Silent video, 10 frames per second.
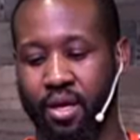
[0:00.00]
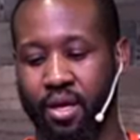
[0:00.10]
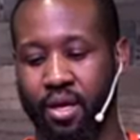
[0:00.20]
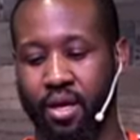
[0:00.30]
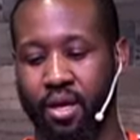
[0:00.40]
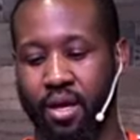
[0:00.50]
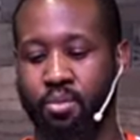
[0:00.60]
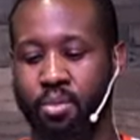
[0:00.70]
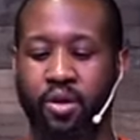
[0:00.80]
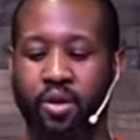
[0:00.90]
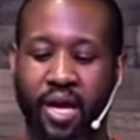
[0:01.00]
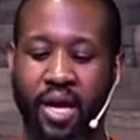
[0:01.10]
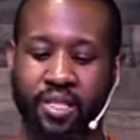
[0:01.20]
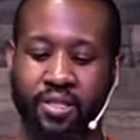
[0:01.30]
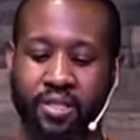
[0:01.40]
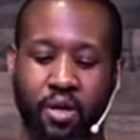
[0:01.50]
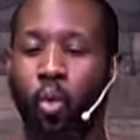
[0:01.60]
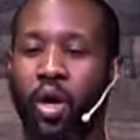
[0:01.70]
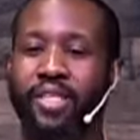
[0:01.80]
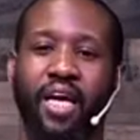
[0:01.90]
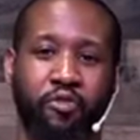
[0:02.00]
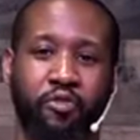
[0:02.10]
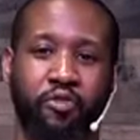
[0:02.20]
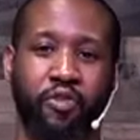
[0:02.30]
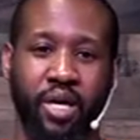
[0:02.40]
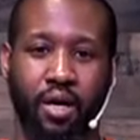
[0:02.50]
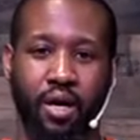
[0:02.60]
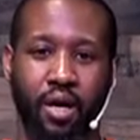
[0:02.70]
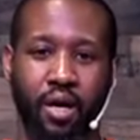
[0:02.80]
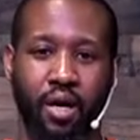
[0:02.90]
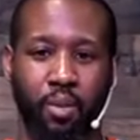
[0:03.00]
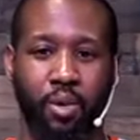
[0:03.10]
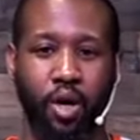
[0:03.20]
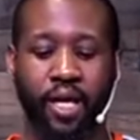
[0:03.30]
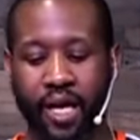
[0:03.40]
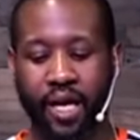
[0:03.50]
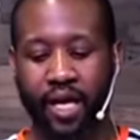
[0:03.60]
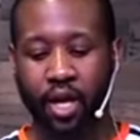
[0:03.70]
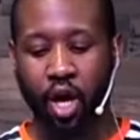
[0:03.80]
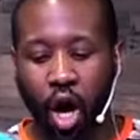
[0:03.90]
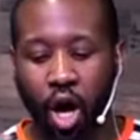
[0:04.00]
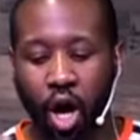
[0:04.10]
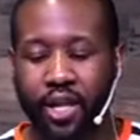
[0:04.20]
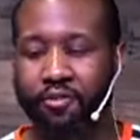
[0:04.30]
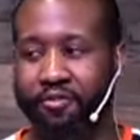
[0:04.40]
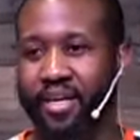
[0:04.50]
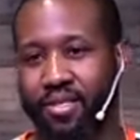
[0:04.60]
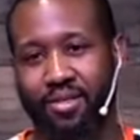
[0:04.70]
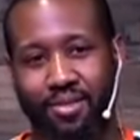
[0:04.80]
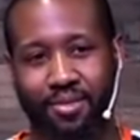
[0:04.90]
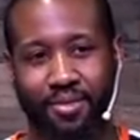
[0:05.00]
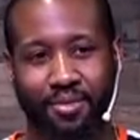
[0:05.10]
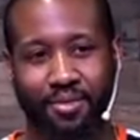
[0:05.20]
And you may be asking, what sacrifice am I talking about? In all of this,